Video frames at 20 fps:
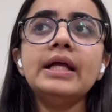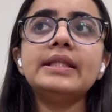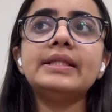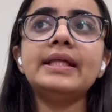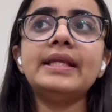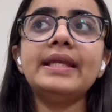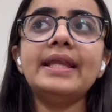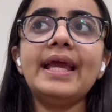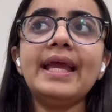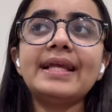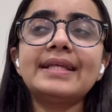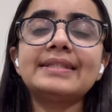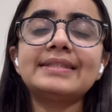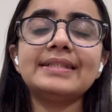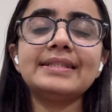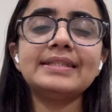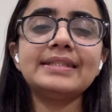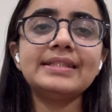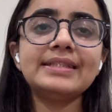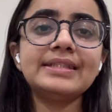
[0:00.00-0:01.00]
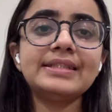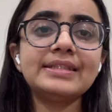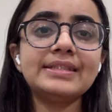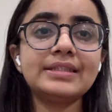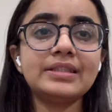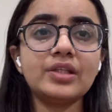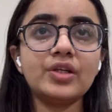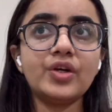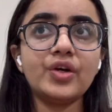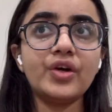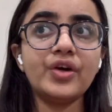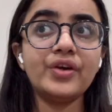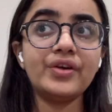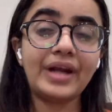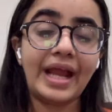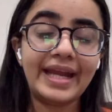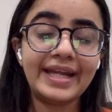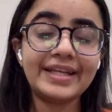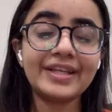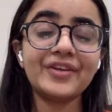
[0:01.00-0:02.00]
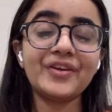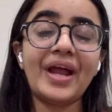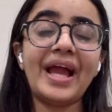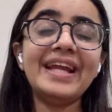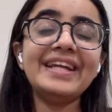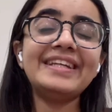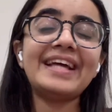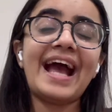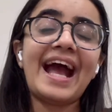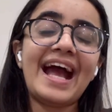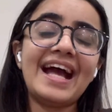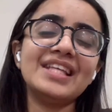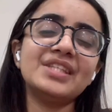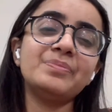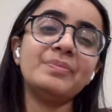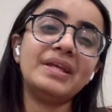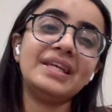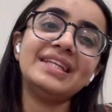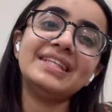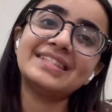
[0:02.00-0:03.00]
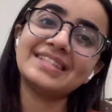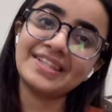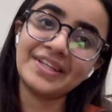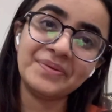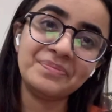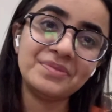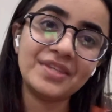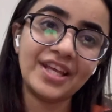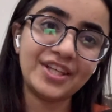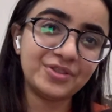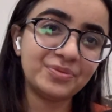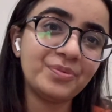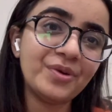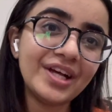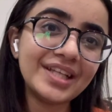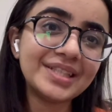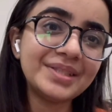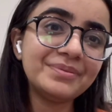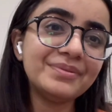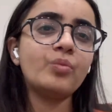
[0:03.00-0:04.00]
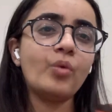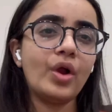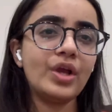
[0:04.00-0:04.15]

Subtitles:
The next is write as many scripts as possible.